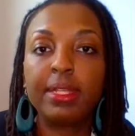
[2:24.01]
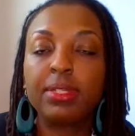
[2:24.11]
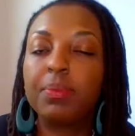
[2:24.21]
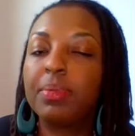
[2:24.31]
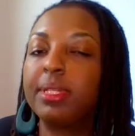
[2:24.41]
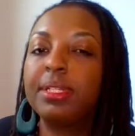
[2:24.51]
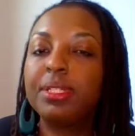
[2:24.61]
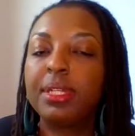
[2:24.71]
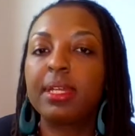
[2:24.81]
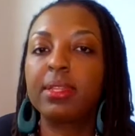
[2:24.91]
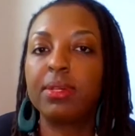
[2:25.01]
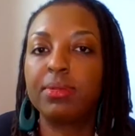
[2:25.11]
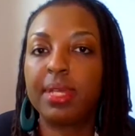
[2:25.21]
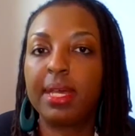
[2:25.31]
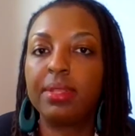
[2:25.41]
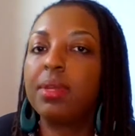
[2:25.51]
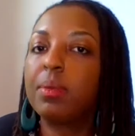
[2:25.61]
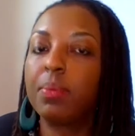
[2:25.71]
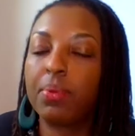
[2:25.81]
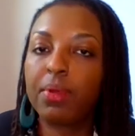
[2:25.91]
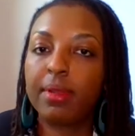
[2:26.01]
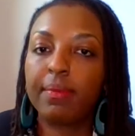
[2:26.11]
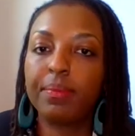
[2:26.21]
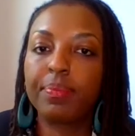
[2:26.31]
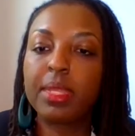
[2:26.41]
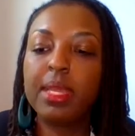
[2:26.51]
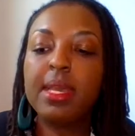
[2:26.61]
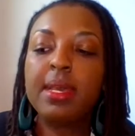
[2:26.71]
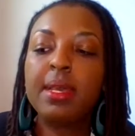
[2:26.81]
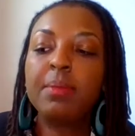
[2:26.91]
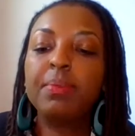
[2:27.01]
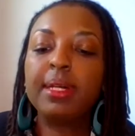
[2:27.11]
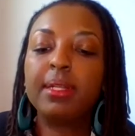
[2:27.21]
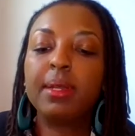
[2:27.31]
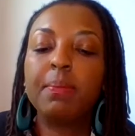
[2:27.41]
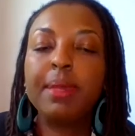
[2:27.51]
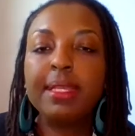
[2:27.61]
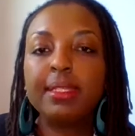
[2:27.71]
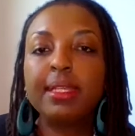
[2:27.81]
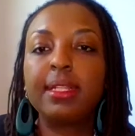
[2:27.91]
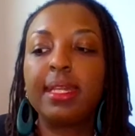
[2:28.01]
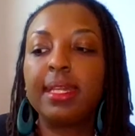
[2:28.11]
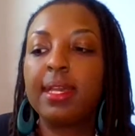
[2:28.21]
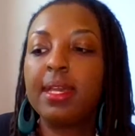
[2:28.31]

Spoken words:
So please check those out. They're important. But basically,